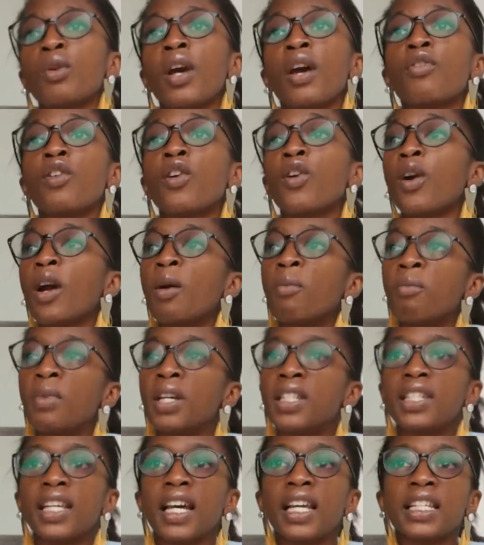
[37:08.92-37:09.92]
We have crab
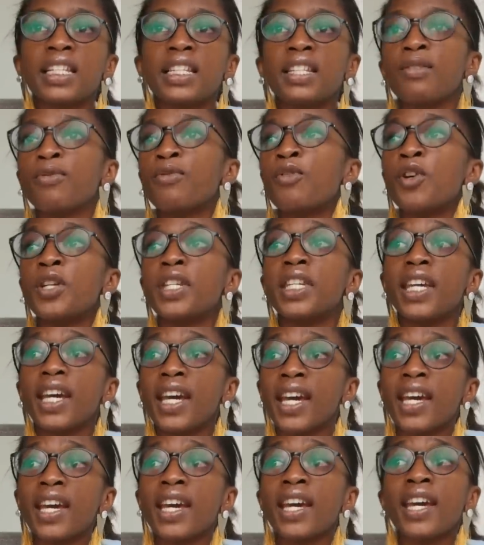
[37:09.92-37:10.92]
mentality for
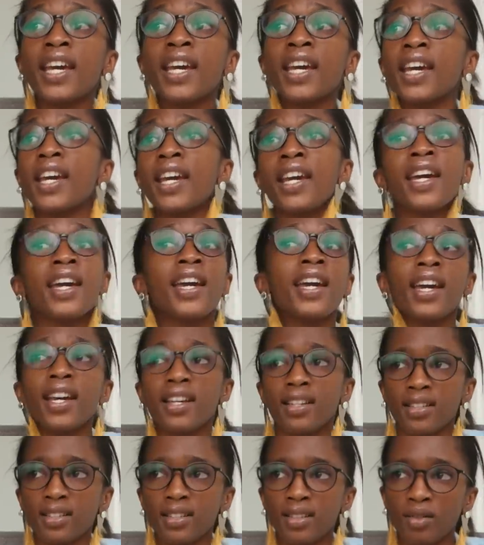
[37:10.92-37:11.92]

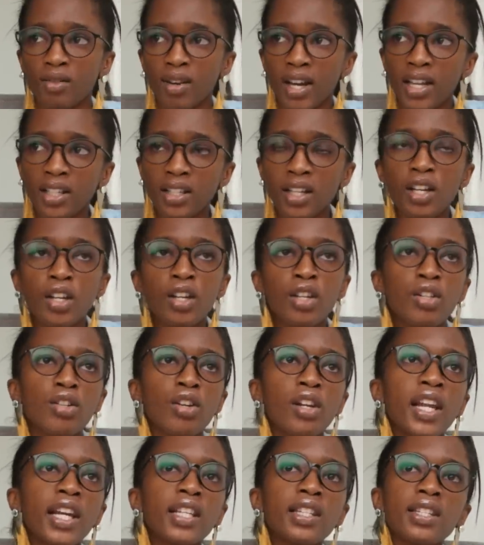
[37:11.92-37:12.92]
days, right? Mm-hmm.
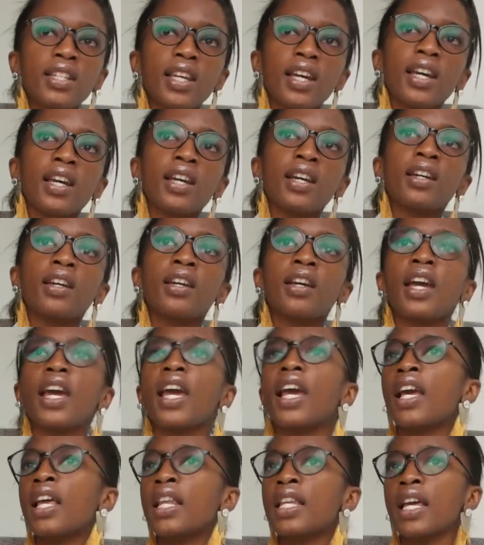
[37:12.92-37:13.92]
So let's say,
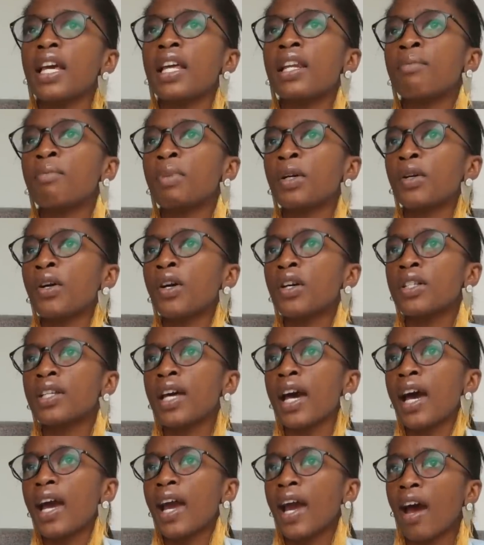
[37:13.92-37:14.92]
and because
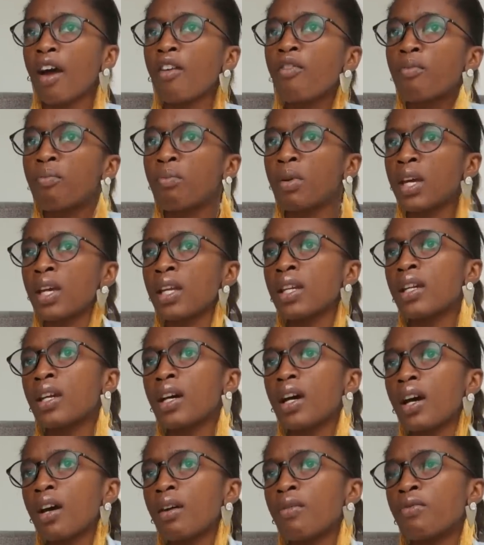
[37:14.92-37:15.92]
I have been
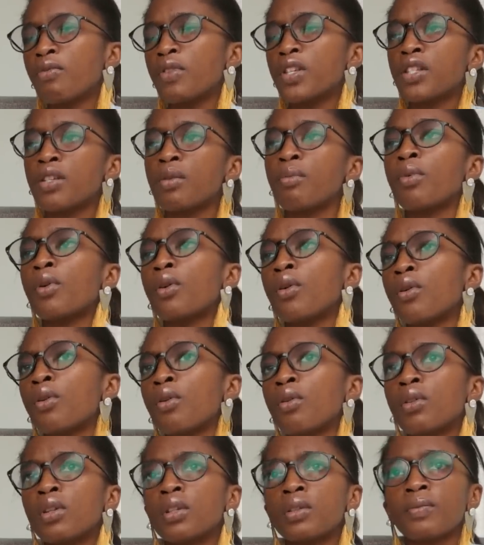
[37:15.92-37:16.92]
a
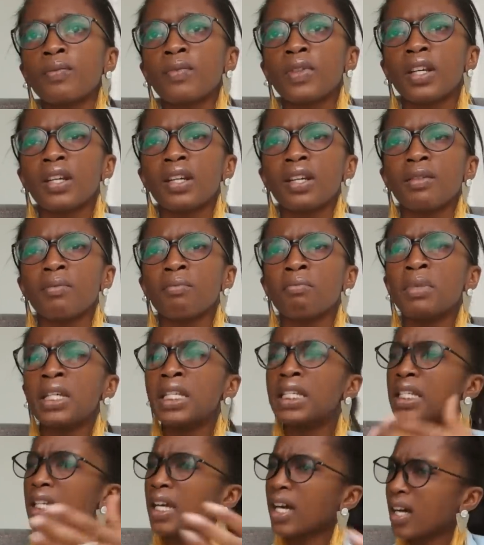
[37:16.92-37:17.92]
visible
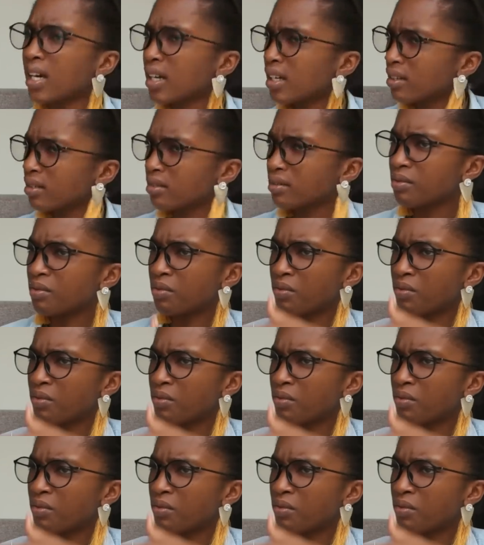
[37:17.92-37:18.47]
media,